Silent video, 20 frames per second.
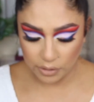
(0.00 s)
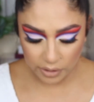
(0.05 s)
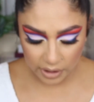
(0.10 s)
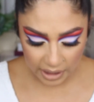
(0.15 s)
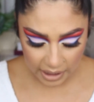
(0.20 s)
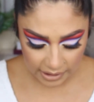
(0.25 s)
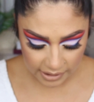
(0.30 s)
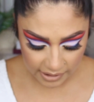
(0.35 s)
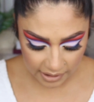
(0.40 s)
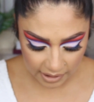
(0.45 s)
so
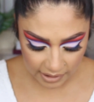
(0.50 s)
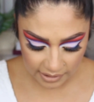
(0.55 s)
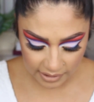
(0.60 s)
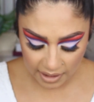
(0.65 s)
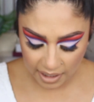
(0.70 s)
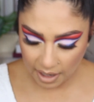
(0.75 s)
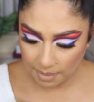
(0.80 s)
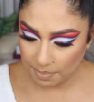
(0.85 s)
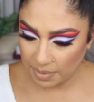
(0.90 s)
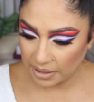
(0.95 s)
the next things
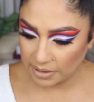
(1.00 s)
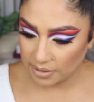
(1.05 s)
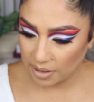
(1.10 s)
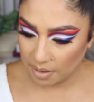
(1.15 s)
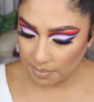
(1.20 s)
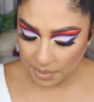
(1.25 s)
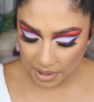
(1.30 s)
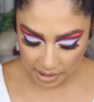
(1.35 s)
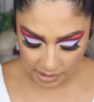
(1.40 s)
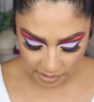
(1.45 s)
that I picked
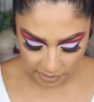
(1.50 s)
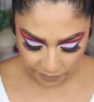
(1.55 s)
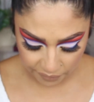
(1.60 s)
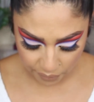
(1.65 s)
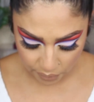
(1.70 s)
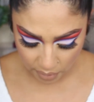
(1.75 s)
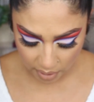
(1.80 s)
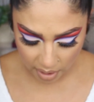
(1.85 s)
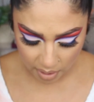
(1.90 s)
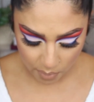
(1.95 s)
up at
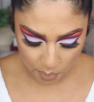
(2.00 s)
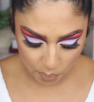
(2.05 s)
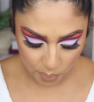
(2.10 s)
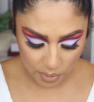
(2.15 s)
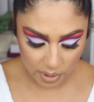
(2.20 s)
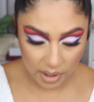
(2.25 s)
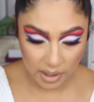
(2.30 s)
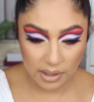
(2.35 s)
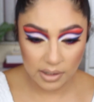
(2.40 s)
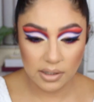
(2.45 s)
Sephora
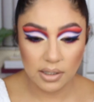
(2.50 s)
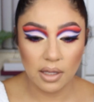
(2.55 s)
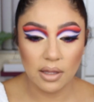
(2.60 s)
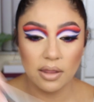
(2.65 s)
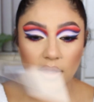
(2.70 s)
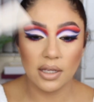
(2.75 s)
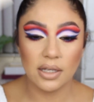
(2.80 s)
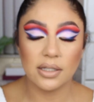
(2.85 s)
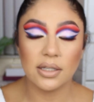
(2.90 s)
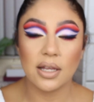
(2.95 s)
was
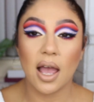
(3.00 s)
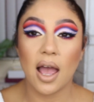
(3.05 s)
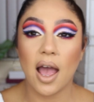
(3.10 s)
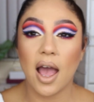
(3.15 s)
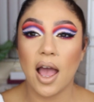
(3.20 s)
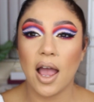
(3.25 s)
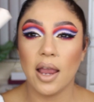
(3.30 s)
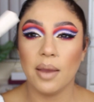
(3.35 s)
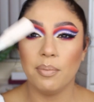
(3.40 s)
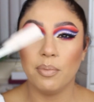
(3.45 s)
this
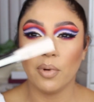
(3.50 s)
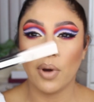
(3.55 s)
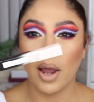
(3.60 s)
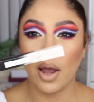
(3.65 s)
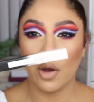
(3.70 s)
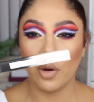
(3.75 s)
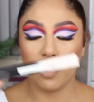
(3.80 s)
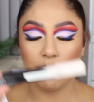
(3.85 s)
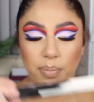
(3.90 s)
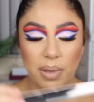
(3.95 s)

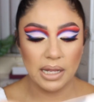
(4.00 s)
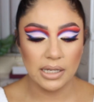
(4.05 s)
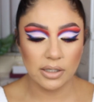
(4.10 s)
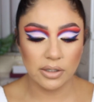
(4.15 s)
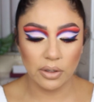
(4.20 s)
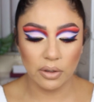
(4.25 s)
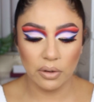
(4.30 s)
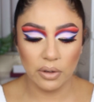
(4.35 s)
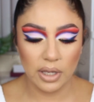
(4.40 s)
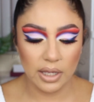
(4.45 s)
eyebrow
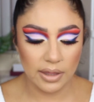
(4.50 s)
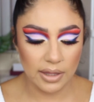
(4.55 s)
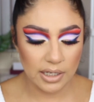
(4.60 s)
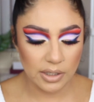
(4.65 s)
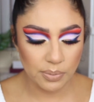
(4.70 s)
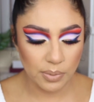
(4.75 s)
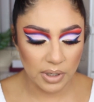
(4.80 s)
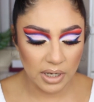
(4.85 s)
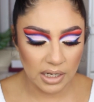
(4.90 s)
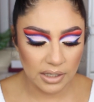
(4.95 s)
pencil, and
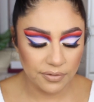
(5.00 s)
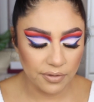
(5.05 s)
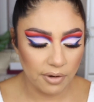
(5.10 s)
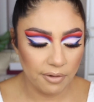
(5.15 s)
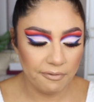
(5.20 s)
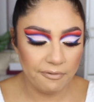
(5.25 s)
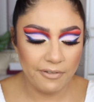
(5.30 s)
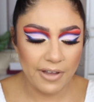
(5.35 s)
this one is from